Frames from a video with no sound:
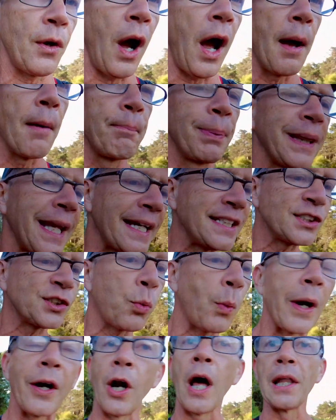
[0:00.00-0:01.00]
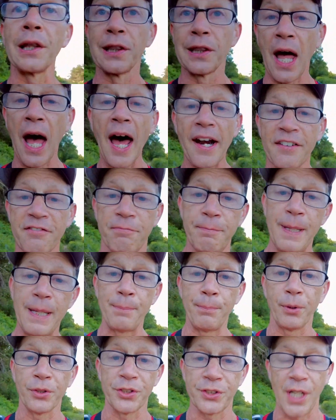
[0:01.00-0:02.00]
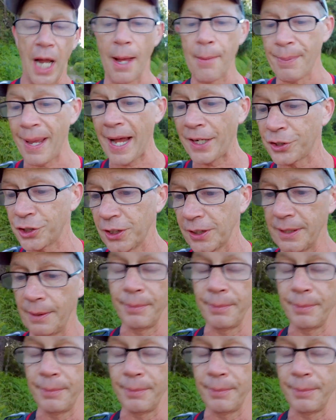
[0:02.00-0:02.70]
a place where a lot of people stop actually